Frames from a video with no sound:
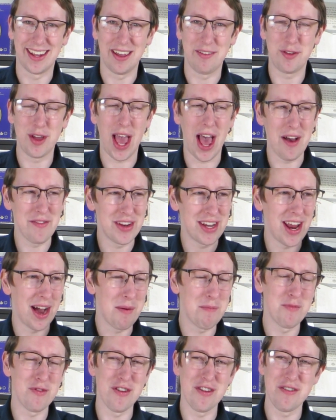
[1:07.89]
If you have a
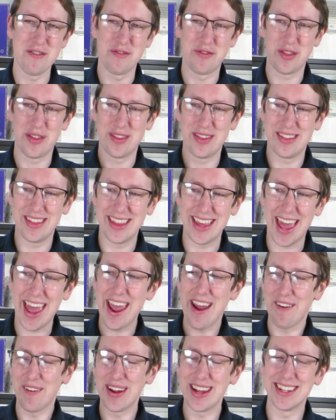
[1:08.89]
number of
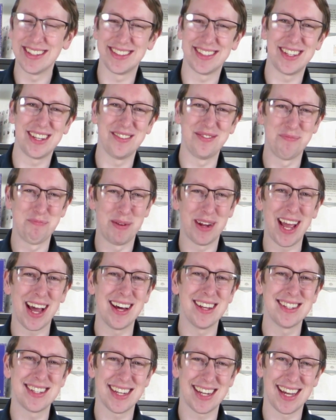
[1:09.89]
areas that you've
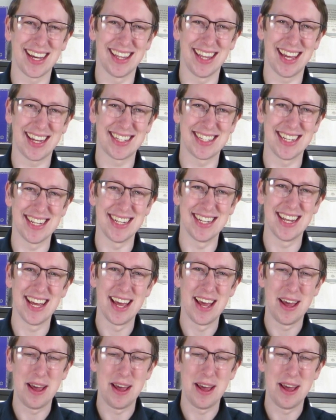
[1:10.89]
begun to collect in,